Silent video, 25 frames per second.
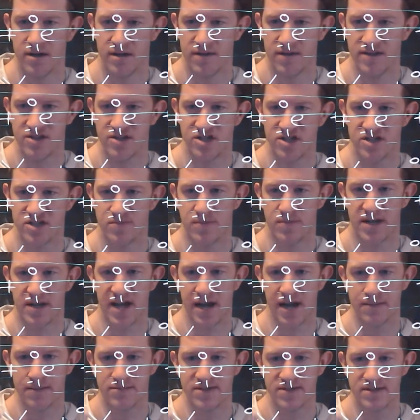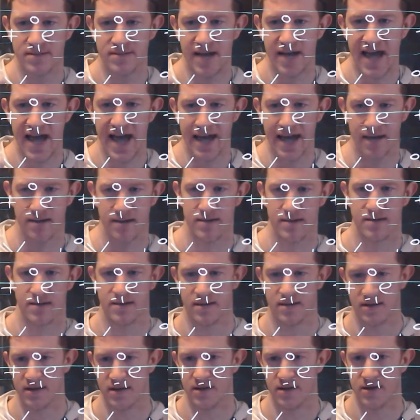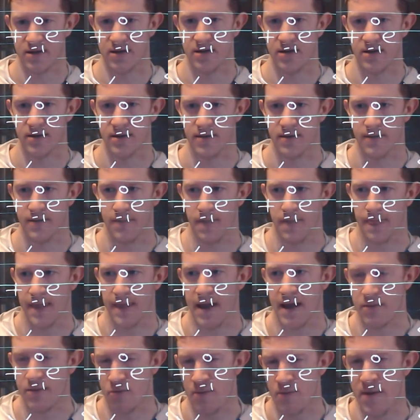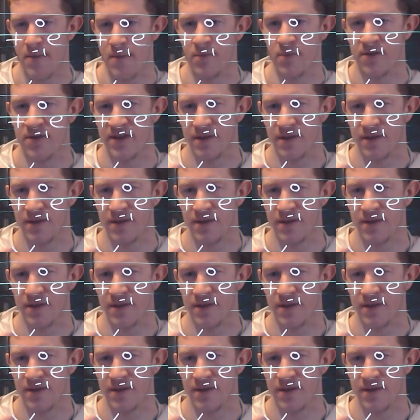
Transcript: this just becomes A. And remember that